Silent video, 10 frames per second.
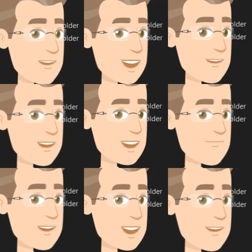for,
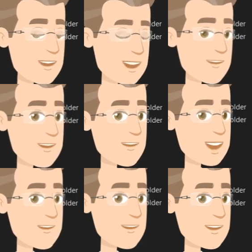and press the Enter
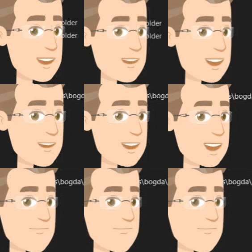key on your keyboard.